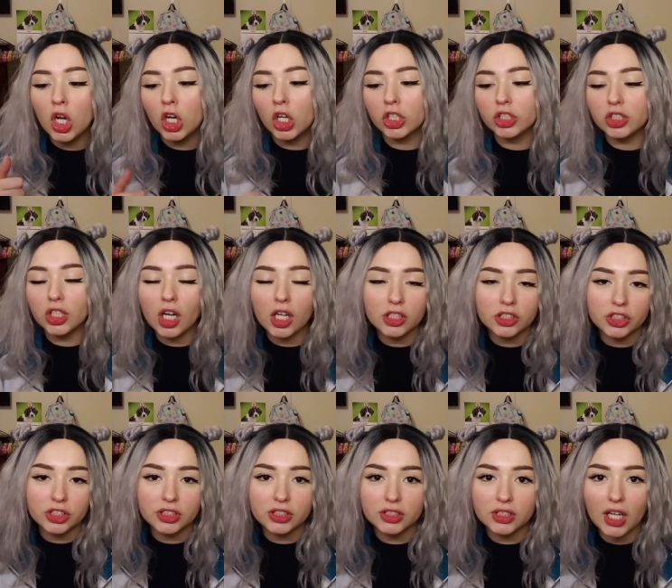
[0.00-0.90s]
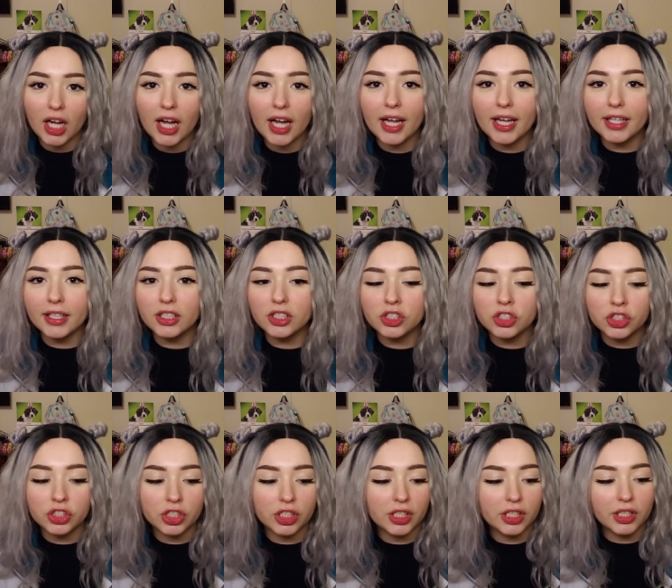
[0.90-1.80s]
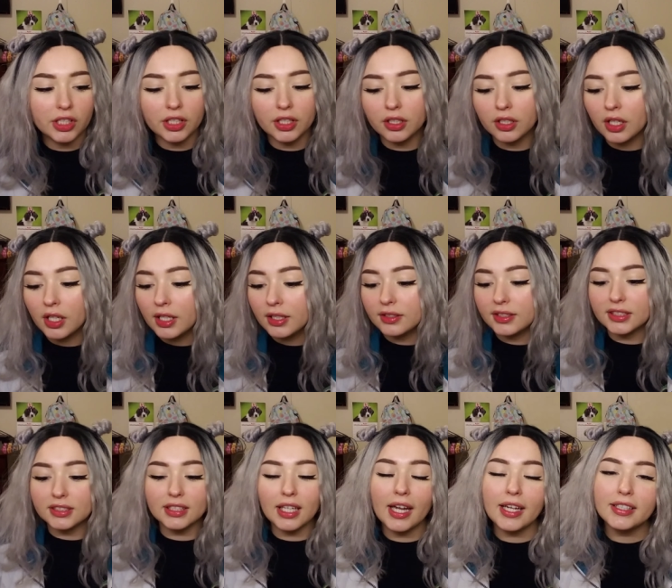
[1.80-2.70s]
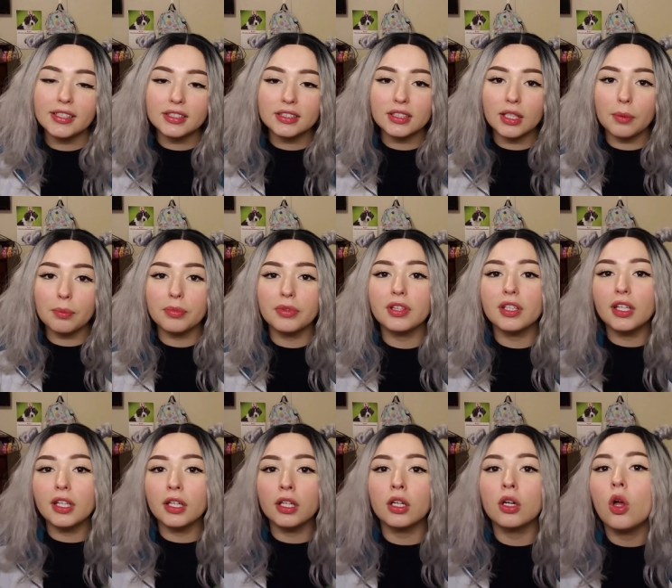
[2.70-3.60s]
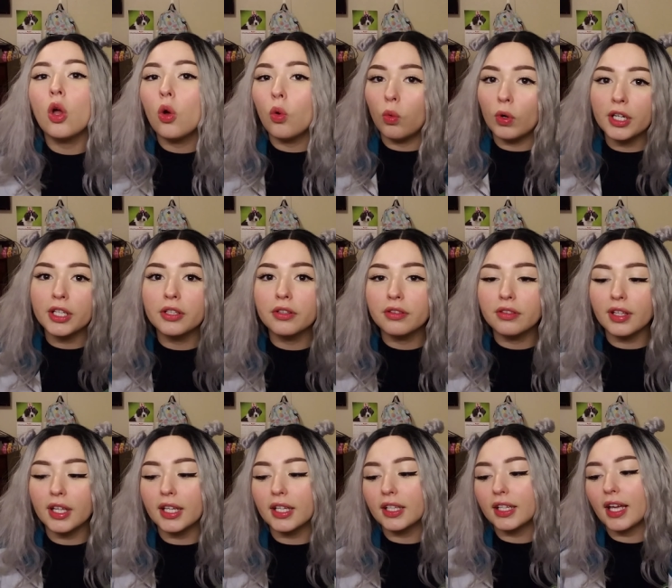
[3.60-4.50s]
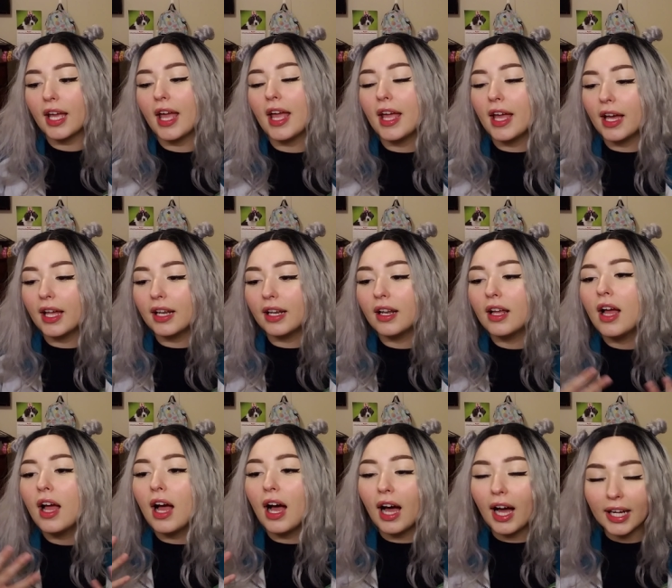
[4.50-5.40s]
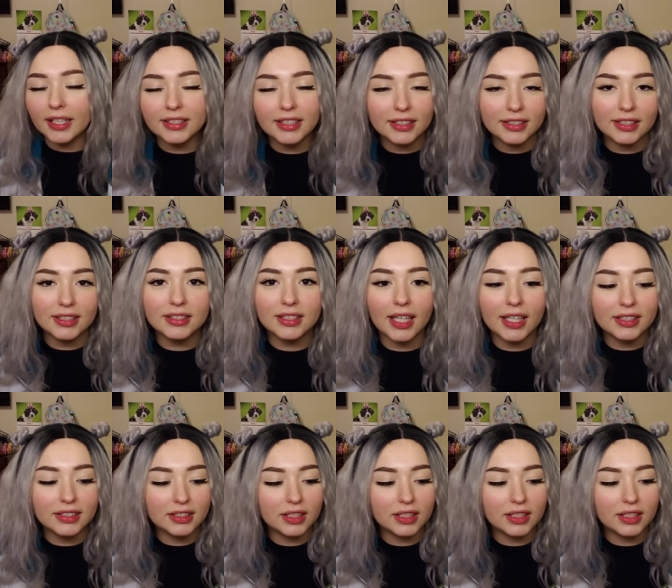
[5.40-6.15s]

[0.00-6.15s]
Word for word: her dog just died, she designed something, what do you think? And I did design